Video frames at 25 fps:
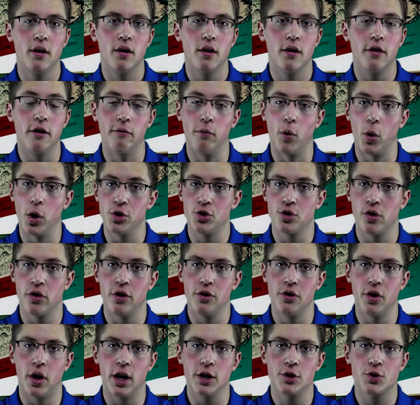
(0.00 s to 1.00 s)
The Voyage of the
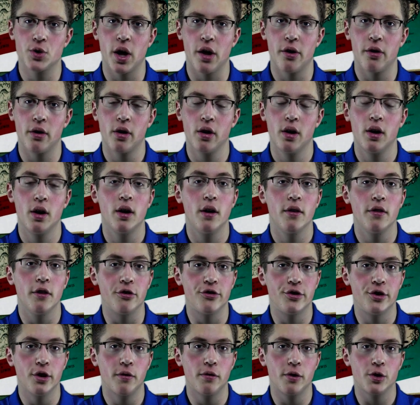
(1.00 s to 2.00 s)
Dawn Treader, The
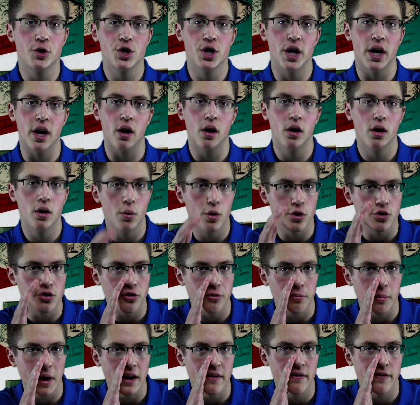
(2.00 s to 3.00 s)
Silver Chair, which is
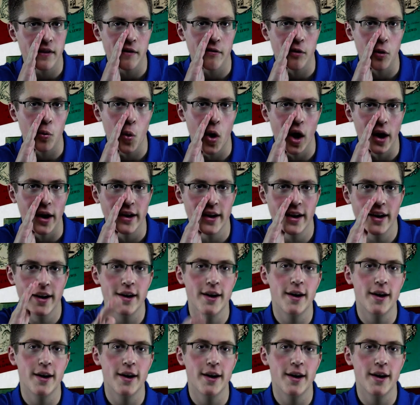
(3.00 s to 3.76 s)
my favorite one,